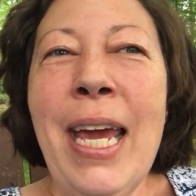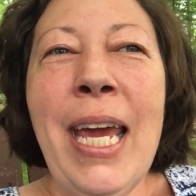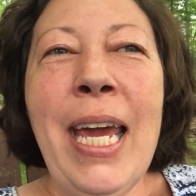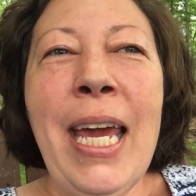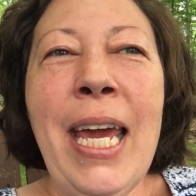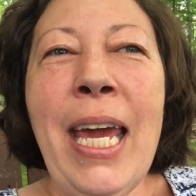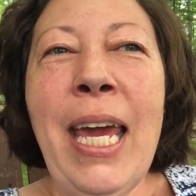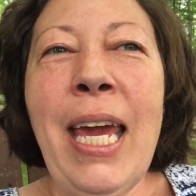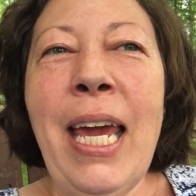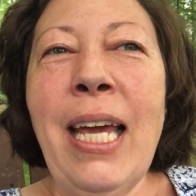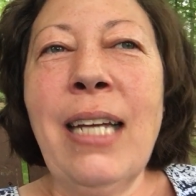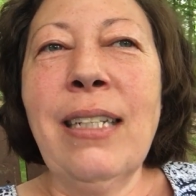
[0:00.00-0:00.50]

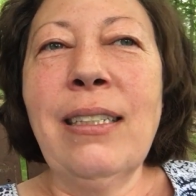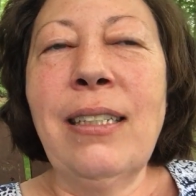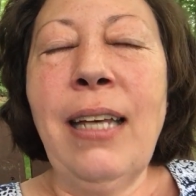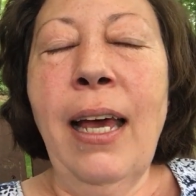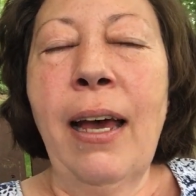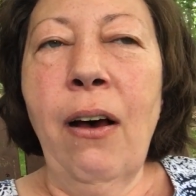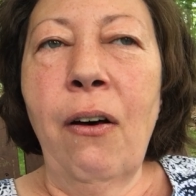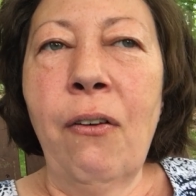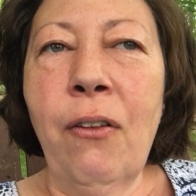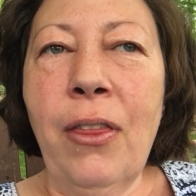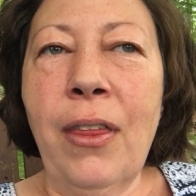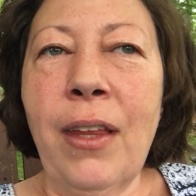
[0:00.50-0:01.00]
he is
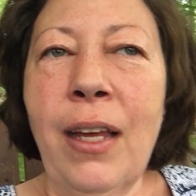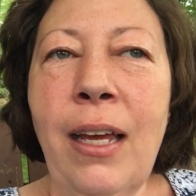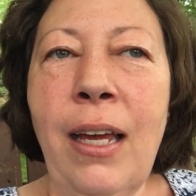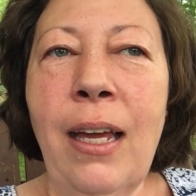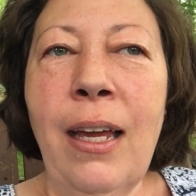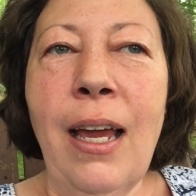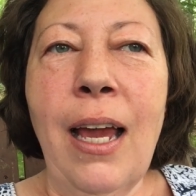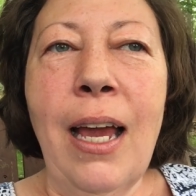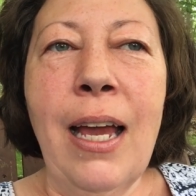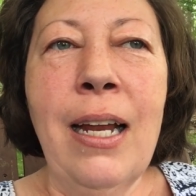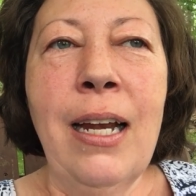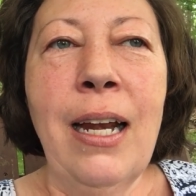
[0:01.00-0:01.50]

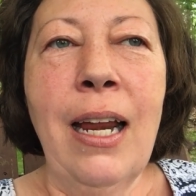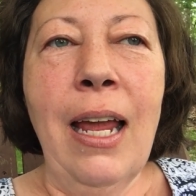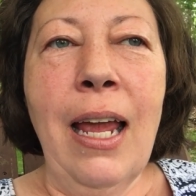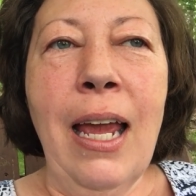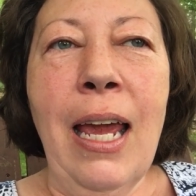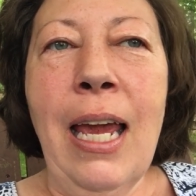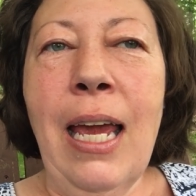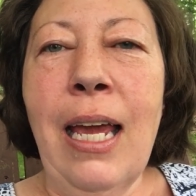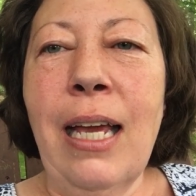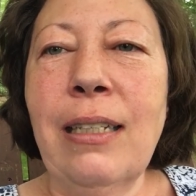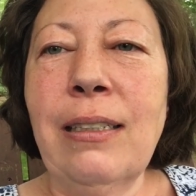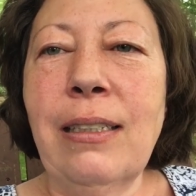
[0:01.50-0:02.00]
healthy, and
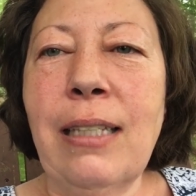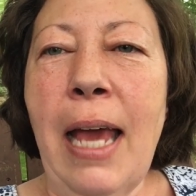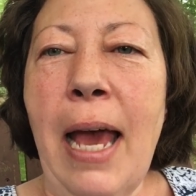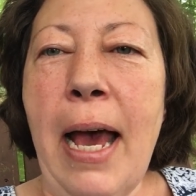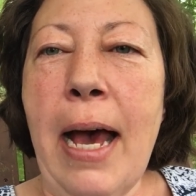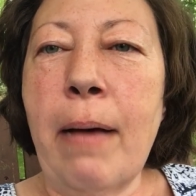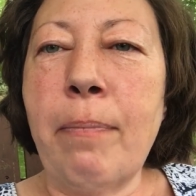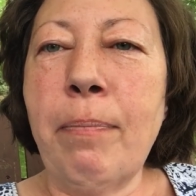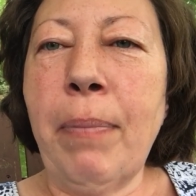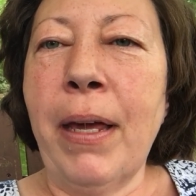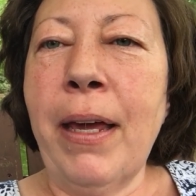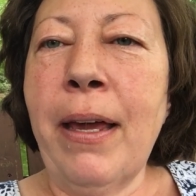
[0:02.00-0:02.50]
he is
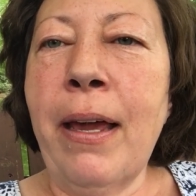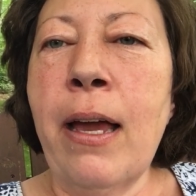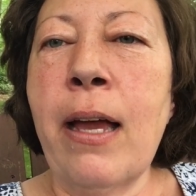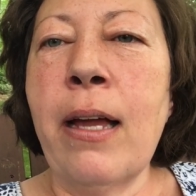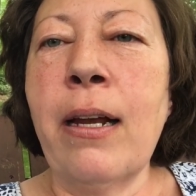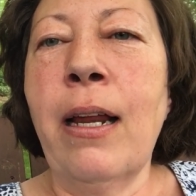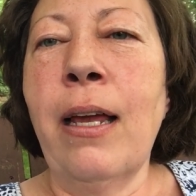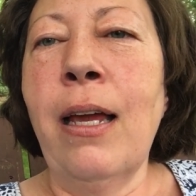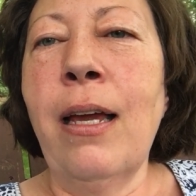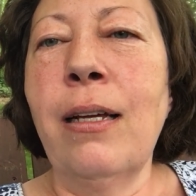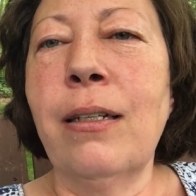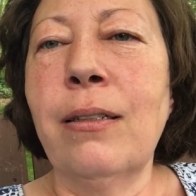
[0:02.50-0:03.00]
happy,
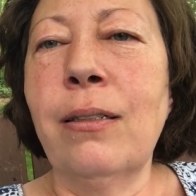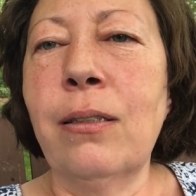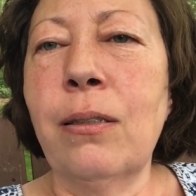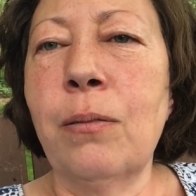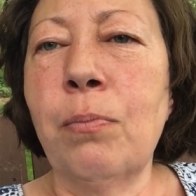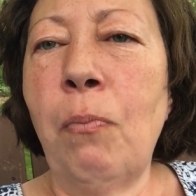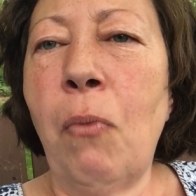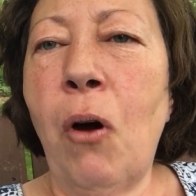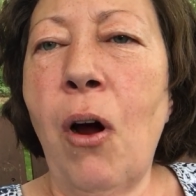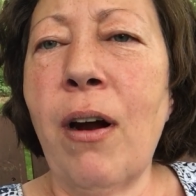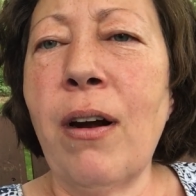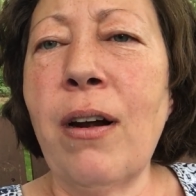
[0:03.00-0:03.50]
and he is
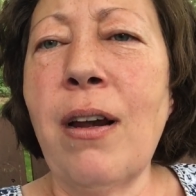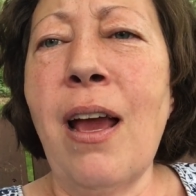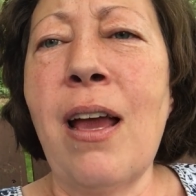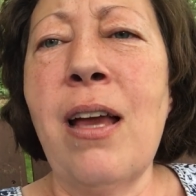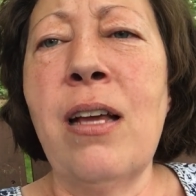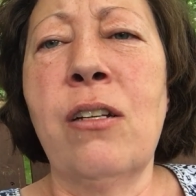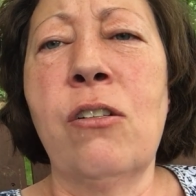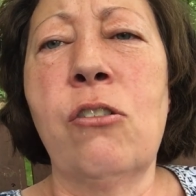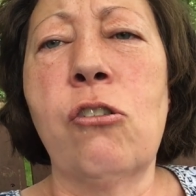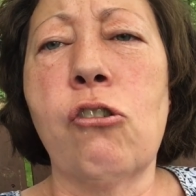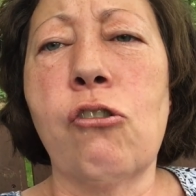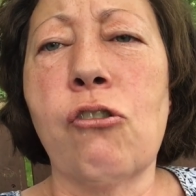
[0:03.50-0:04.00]
smart
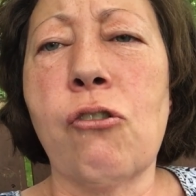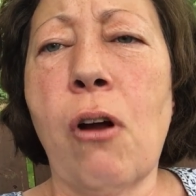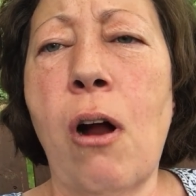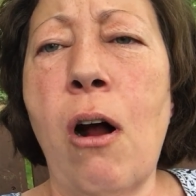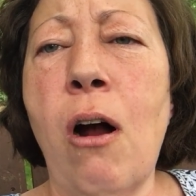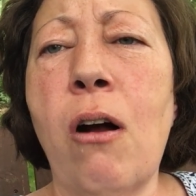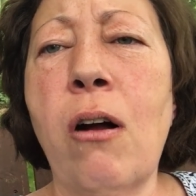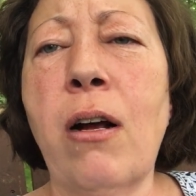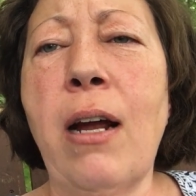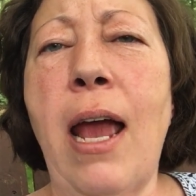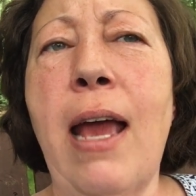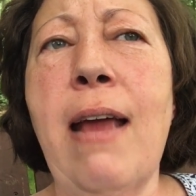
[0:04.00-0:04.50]
and
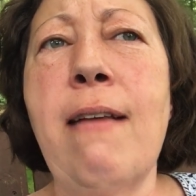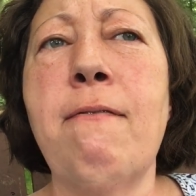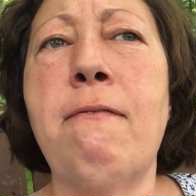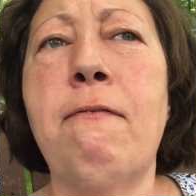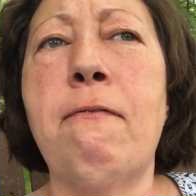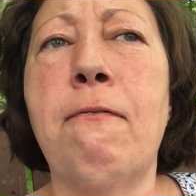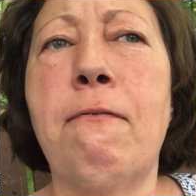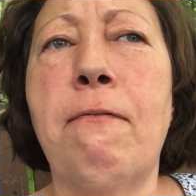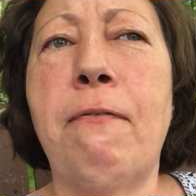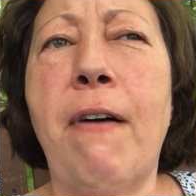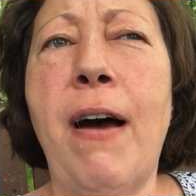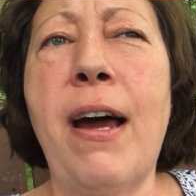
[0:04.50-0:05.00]
strong and
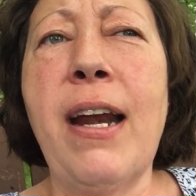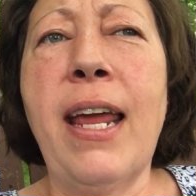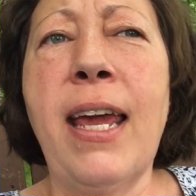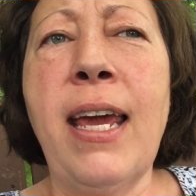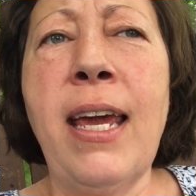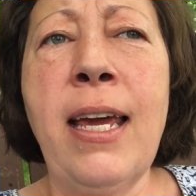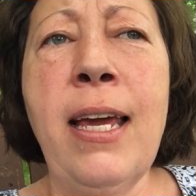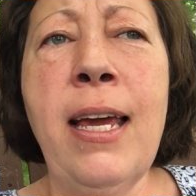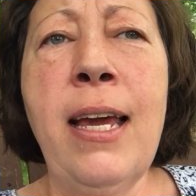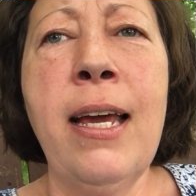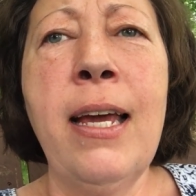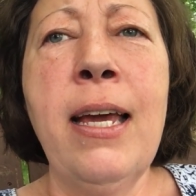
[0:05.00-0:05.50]

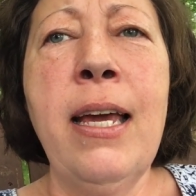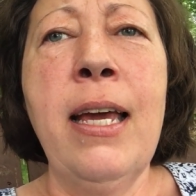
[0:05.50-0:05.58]
funny